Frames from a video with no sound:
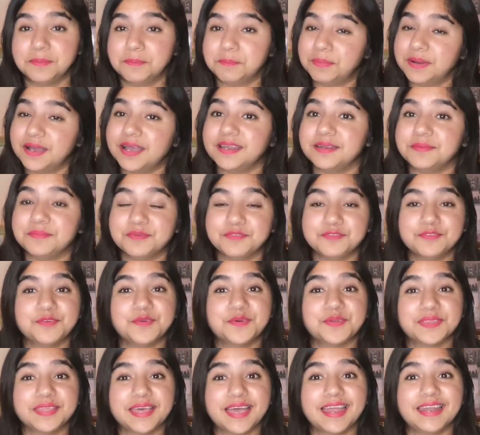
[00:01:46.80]
but
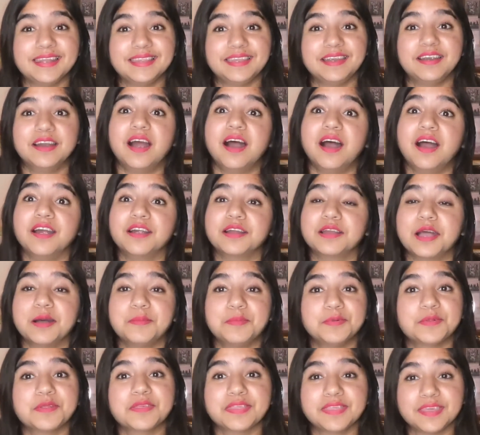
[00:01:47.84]
before that, there are a
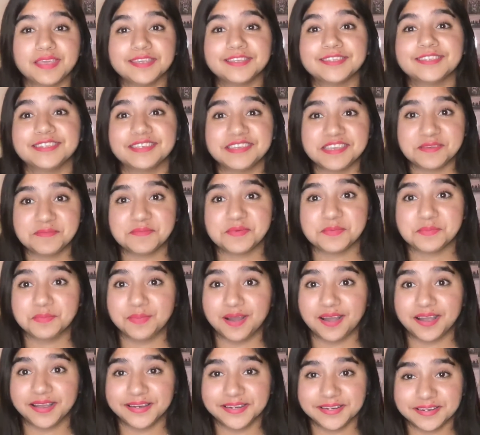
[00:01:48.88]
couple of things to keep in
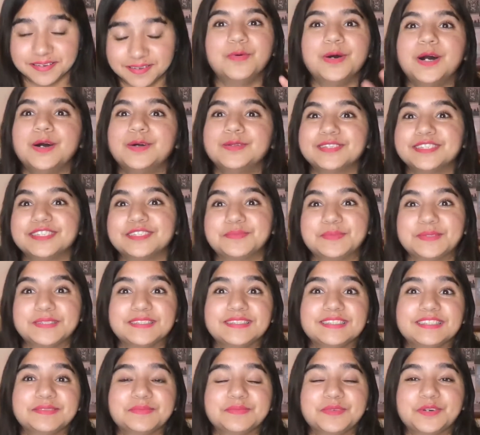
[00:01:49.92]
mind. While this
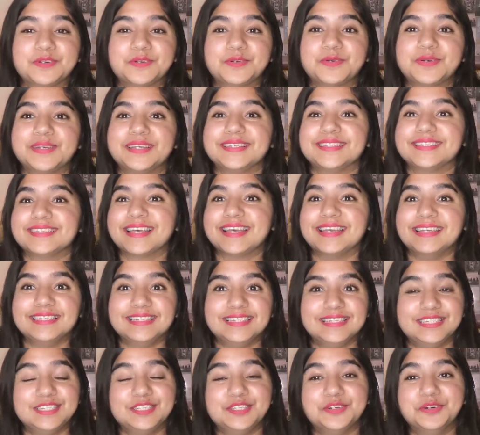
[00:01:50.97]
business model is
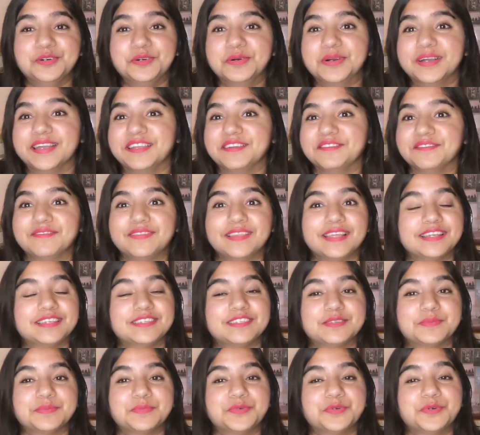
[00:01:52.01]
ideal and
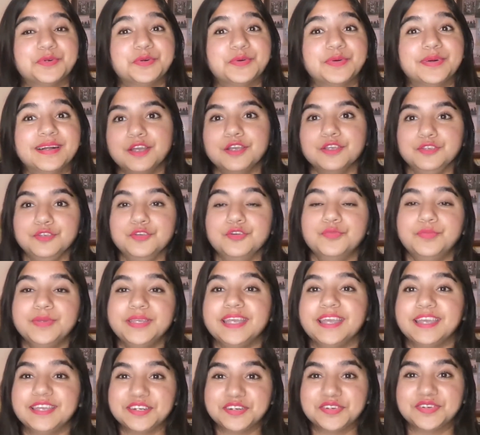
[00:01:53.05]
flexible, you'll
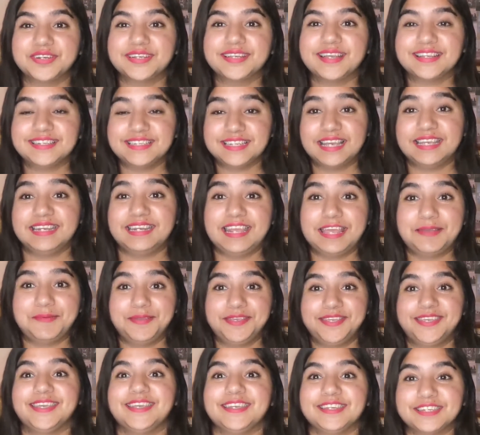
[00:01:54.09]
be entering a
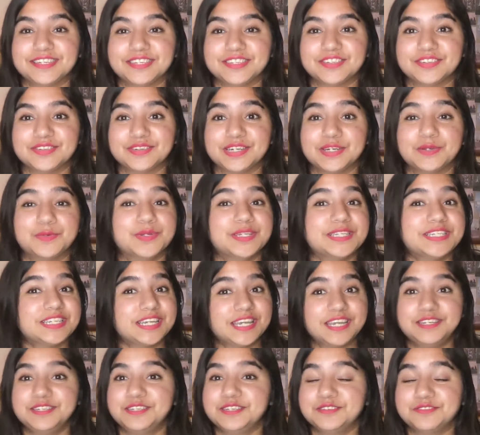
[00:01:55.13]
dynamic industry which
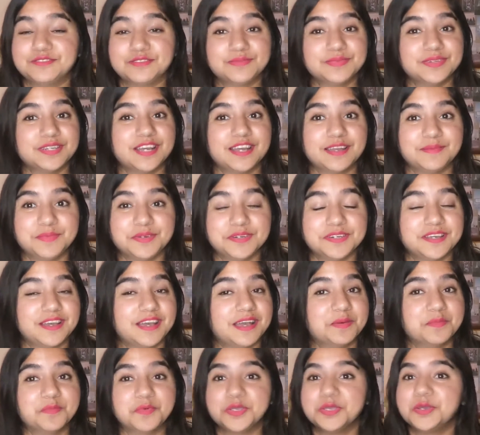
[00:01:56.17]
changes from time to
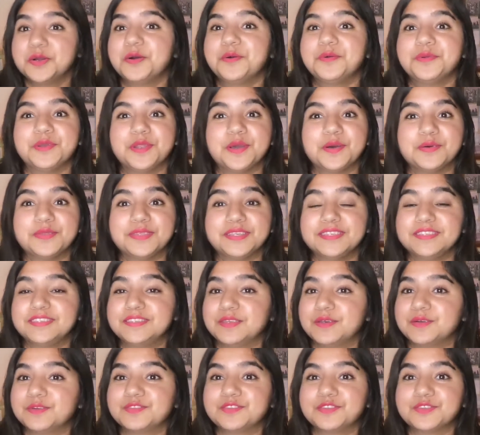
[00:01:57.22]
time. We all know this.
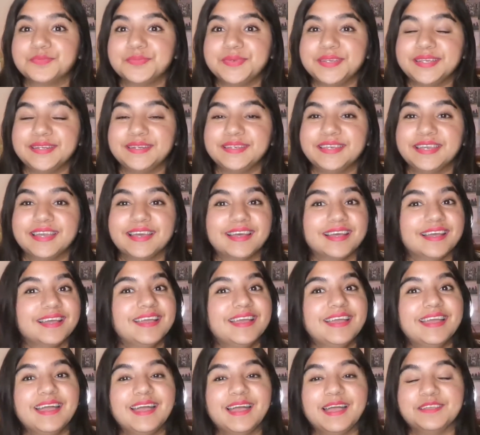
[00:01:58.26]
Social media
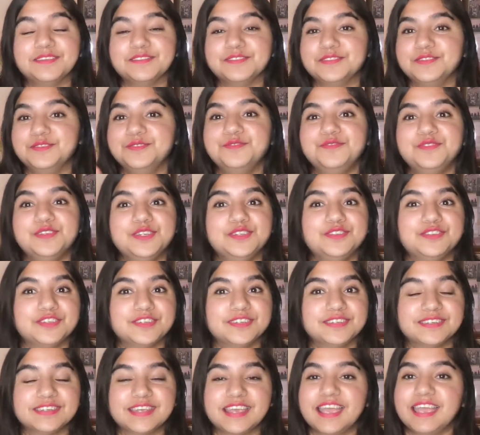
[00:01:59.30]
has new
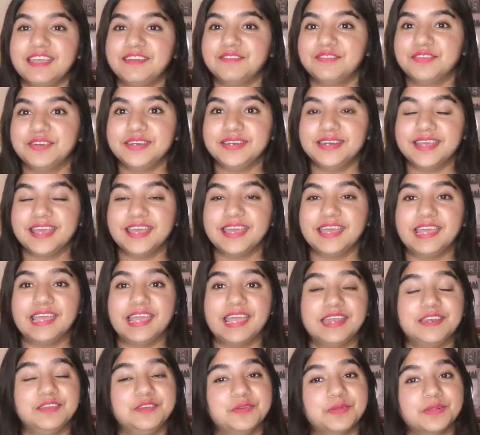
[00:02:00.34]
features every day
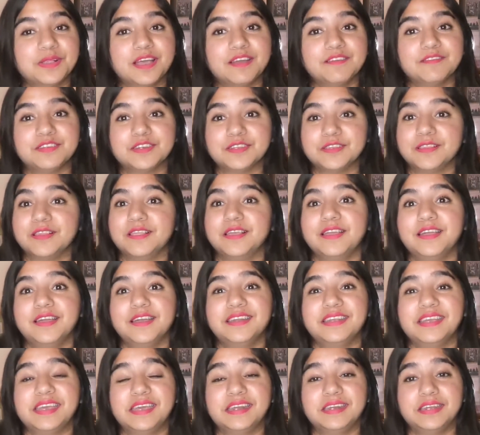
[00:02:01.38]
and you'll have to
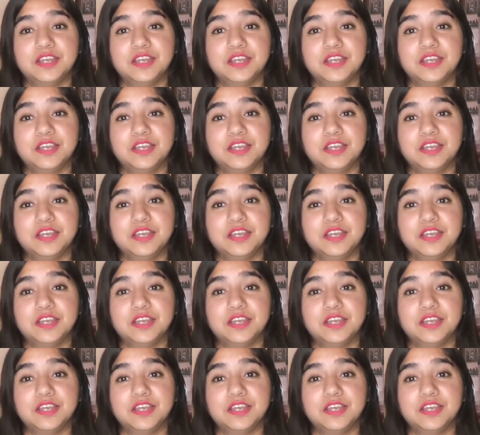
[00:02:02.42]
learn and